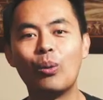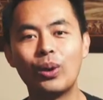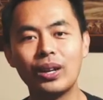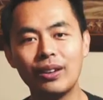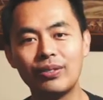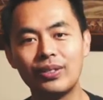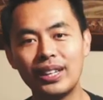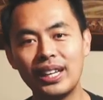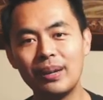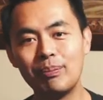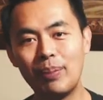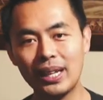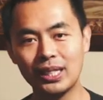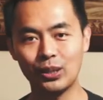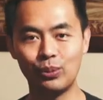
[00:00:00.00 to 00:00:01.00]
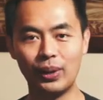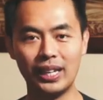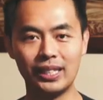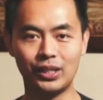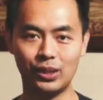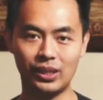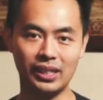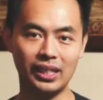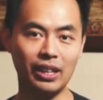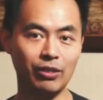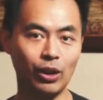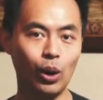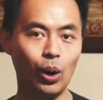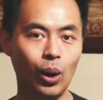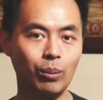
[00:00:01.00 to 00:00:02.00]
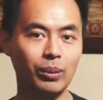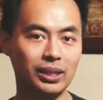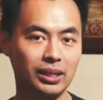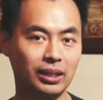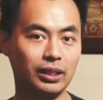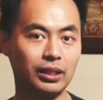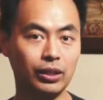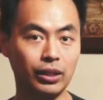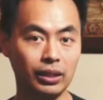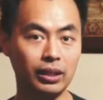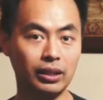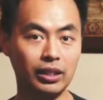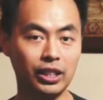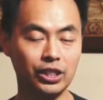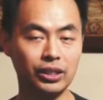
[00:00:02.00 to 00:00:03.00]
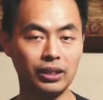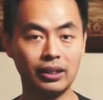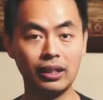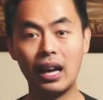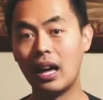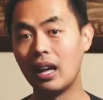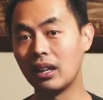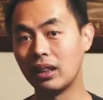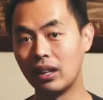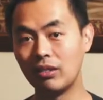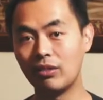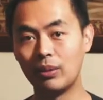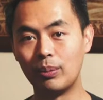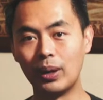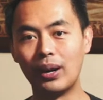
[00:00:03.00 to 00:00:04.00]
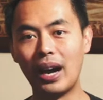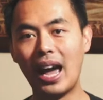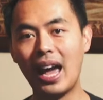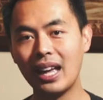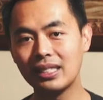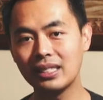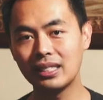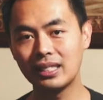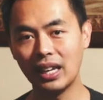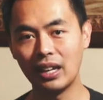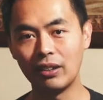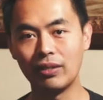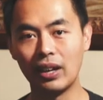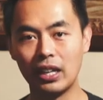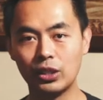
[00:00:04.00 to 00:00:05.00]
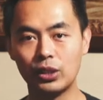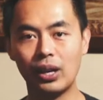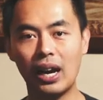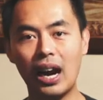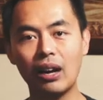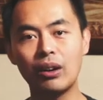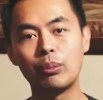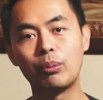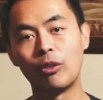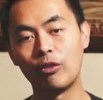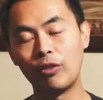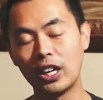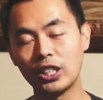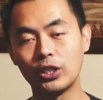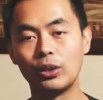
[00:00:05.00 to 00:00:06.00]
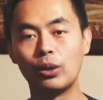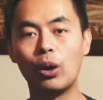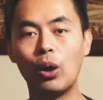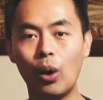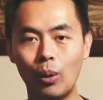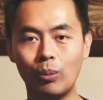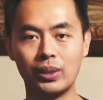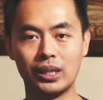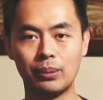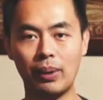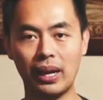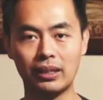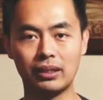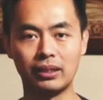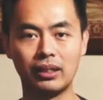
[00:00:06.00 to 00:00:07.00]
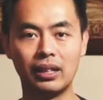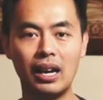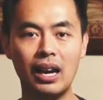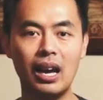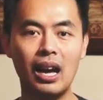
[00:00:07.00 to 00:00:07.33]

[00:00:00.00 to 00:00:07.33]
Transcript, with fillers: One of the best ways to see if a home is in good condition, livable, and safe is to hire a professional home inspector.